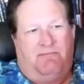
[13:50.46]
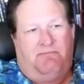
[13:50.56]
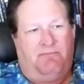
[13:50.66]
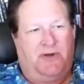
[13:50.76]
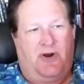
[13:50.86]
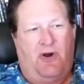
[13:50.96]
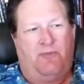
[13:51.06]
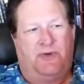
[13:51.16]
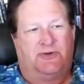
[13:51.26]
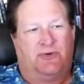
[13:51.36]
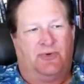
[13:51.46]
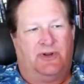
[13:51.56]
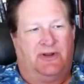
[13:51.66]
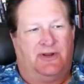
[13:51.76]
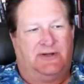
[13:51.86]
but a home is a really
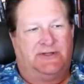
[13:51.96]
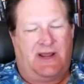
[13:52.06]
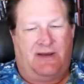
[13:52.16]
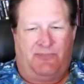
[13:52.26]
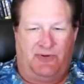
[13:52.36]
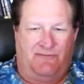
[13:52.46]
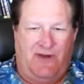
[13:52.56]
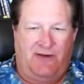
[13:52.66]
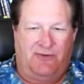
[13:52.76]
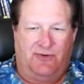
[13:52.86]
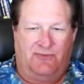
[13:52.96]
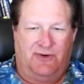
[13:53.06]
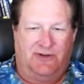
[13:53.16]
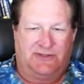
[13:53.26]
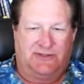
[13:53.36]
good example of how good
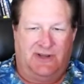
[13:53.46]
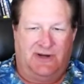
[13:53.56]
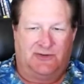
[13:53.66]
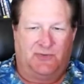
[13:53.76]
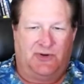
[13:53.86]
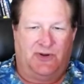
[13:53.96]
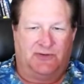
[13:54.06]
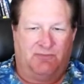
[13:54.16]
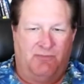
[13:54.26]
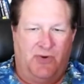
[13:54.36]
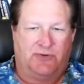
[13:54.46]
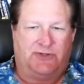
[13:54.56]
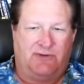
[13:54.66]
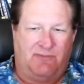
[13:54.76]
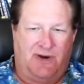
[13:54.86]
real estate is, because most
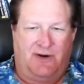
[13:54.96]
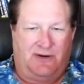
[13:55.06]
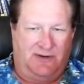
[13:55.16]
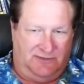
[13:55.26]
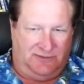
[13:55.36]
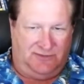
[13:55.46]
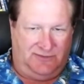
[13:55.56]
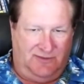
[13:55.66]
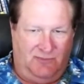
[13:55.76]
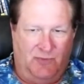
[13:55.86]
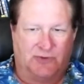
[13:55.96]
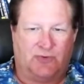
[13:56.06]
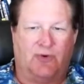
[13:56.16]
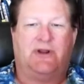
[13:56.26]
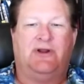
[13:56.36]
Americans, most
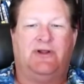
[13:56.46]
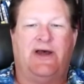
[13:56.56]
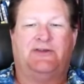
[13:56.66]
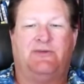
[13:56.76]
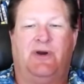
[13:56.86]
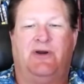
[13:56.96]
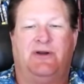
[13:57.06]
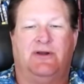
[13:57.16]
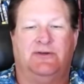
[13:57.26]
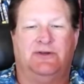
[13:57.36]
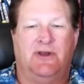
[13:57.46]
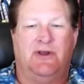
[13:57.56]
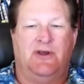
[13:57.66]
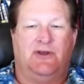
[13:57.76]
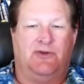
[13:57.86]
working class Americans,
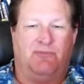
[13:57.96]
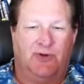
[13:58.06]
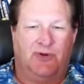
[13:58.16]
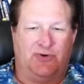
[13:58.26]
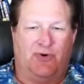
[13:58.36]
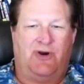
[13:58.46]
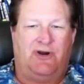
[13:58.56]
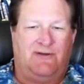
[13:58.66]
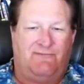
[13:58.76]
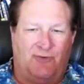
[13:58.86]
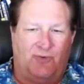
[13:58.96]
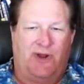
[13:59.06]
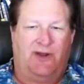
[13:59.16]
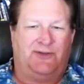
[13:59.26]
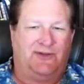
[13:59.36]
the majority of the
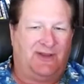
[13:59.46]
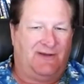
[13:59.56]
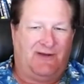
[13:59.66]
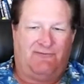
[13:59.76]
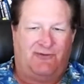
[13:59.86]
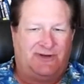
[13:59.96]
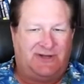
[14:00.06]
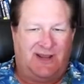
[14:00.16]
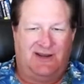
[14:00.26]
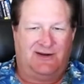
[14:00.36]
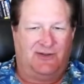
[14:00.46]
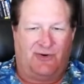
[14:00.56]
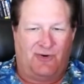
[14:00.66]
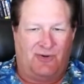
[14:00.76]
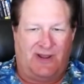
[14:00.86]
wealth that they've ever attained in their
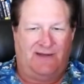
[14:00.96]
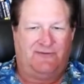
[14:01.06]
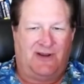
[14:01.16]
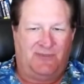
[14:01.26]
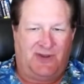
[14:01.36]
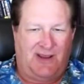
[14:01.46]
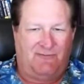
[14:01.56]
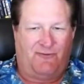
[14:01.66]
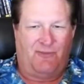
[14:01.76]
whole lifetime came from